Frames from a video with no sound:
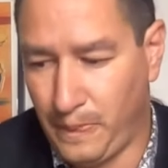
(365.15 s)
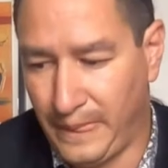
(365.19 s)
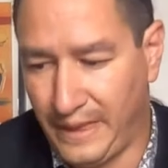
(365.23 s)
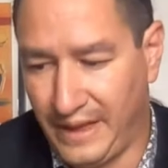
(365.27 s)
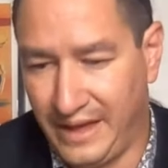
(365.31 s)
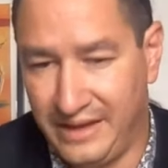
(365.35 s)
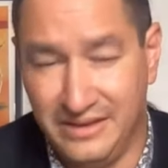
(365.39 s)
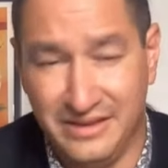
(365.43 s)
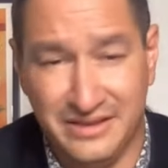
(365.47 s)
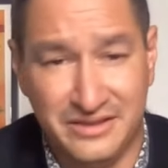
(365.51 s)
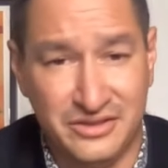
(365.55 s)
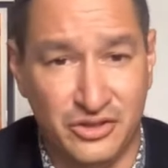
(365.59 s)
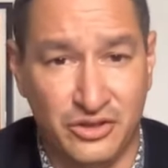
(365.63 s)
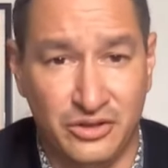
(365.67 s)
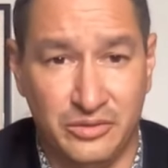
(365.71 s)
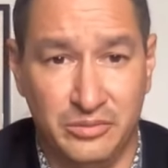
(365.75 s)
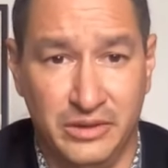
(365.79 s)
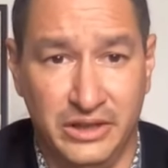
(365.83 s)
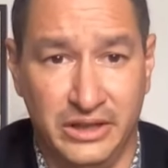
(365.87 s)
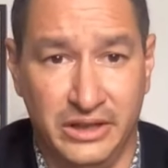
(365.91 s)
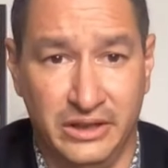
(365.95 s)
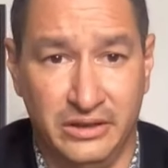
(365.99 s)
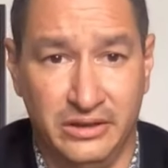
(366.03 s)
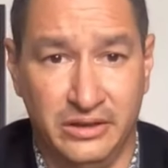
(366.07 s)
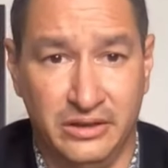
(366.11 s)
And this could
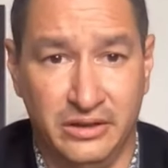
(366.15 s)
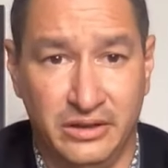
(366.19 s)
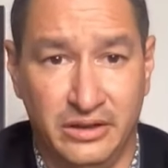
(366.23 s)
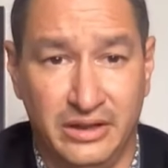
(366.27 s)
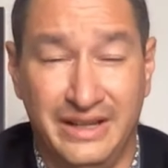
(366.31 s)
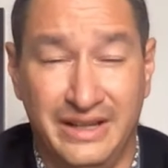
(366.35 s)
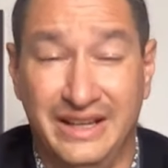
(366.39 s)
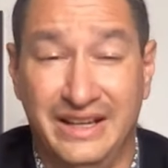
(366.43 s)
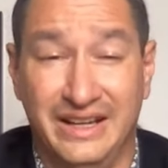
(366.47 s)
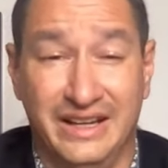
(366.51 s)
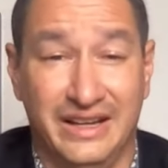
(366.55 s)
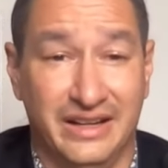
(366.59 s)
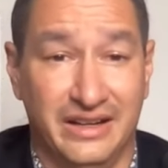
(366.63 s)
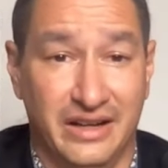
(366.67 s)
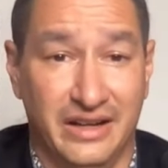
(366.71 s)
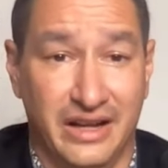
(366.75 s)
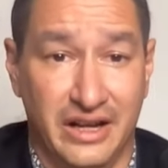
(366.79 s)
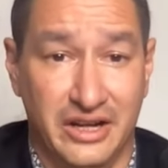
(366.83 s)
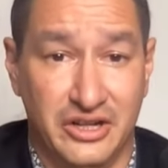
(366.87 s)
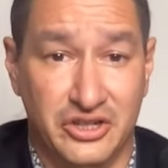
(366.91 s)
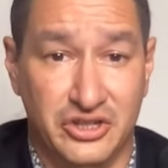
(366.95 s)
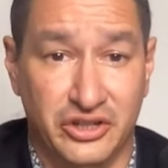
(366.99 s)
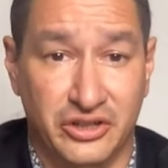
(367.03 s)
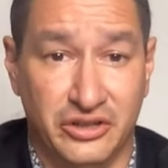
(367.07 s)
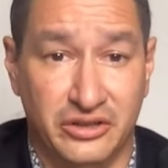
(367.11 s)
be in
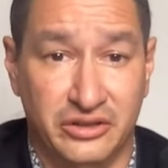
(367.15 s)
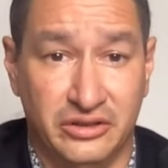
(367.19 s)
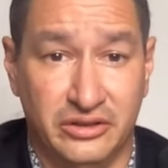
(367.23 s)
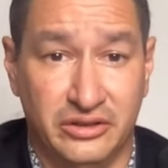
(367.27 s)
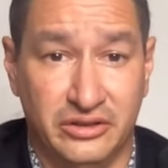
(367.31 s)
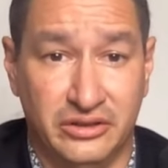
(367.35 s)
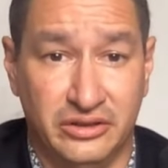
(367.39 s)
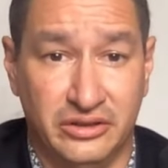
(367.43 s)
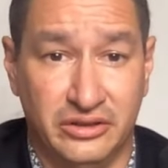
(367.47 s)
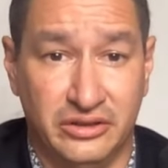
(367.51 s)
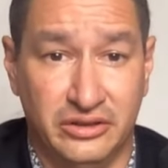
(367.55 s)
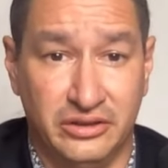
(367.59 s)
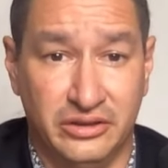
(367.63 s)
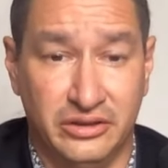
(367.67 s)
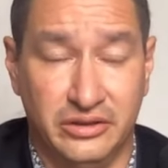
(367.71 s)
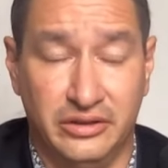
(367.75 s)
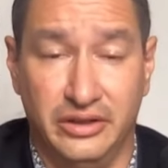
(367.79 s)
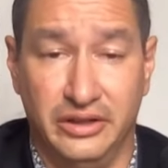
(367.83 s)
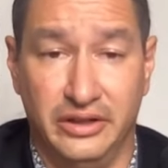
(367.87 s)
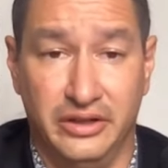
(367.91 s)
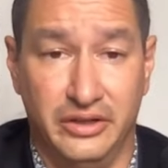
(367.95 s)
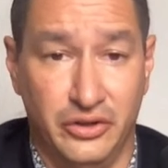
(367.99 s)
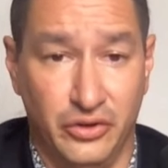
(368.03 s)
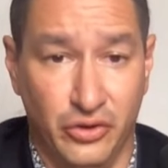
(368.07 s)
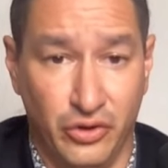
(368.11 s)
Asia,
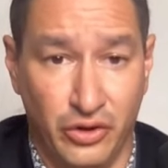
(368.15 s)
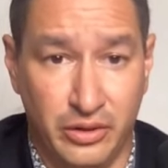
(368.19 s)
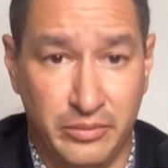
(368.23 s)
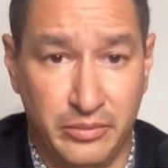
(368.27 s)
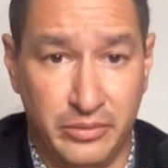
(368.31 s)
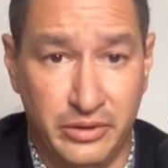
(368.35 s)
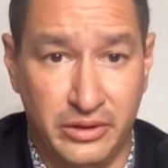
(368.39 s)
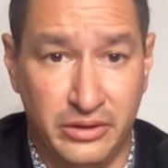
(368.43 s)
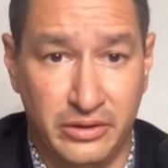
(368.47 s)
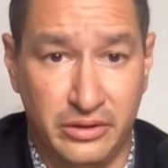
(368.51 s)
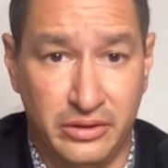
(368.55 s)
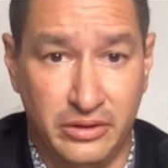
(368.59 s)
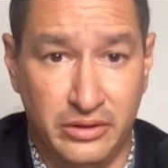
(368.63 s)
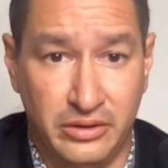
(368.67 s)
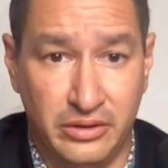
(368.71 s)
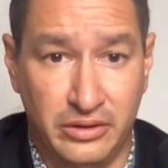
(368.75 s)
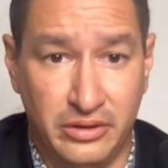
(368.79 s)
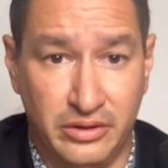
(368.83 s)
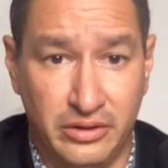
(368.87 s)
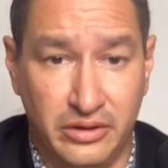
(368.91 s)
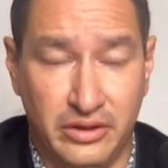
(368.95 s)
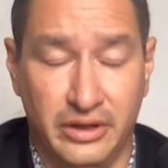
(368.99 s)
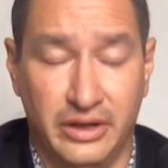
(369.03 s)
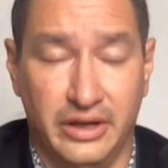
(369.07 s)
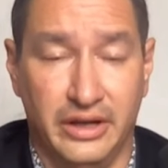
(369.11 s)
in Europe,
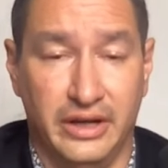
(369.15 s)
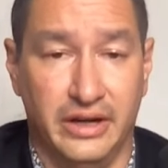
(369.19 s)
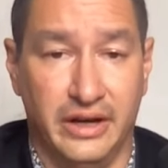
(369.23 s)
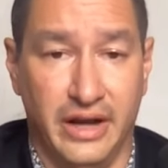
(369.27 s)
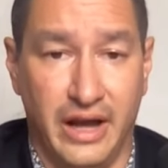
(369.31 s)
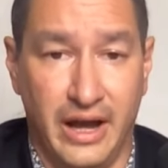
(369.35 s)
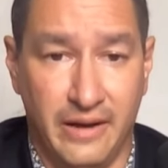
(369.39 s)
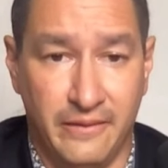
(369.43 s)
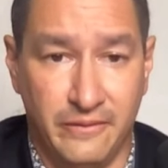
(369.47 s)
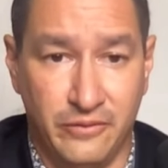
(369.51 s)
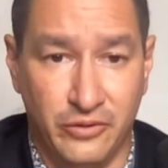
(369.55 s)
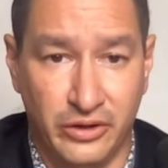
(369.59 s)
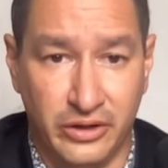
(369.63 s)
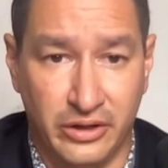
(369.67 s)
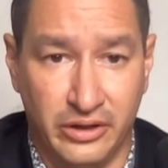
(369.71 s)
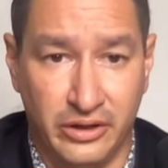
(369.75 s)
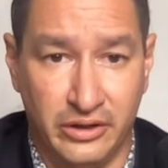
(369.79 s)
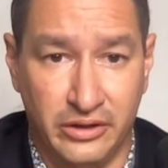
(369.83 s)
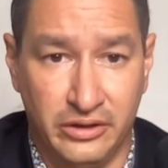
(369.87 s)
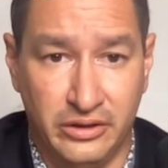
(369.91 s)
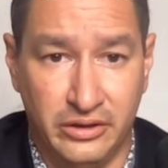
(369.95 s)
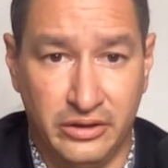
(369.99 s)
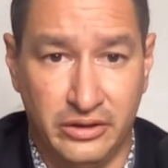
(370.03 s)
in Africa,